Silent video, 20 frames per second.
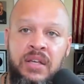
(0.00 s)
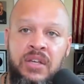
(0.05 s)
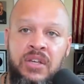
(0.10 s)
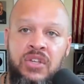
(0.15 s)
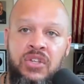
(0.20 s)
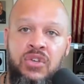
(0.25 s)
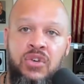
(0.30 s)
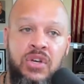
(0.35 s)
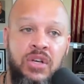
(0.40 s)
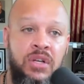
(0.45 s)

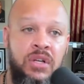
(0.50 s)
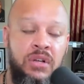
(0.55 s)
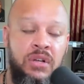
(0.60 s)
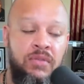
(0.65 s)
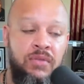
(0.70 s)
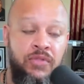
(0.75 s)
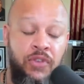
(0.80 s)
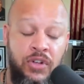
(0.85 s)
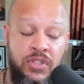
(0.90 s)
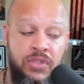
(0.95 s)
you can,
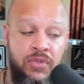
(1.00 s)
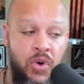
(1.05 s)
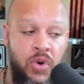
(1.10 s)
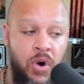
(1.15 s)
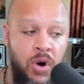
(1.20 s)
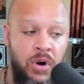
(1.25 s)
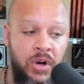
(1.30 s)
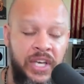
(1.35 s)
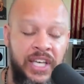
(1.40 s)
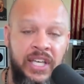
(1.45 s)
first of
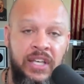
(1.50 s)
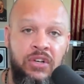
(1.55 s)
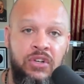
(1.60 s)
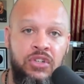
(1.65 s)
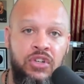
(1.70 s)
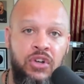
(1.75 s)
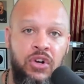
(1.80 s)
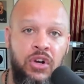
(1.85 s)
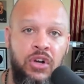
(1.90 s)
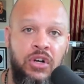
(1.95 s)
all, heal
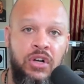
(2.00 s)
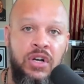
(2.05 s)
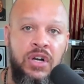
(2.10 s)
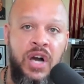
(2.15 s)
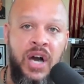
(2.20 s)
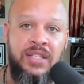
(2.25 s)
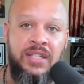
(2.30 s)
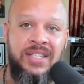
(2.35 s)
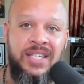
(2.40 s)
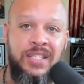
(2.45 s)
your
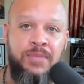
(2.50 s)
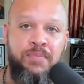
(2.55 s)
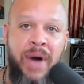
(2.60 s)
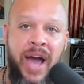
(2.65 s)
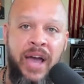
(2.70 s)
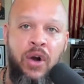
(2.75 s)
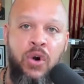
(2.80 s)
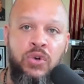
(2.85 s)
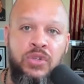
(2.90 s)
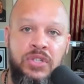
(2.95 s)
gut
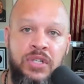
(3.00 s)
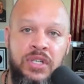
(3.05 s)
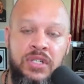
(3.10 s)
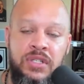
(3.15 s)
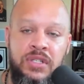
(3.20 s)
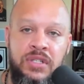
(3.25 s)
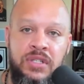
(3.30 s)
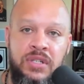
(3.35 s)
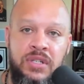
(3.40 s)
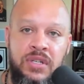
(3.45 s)

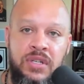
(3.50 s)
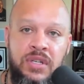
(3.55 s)
dysbiosis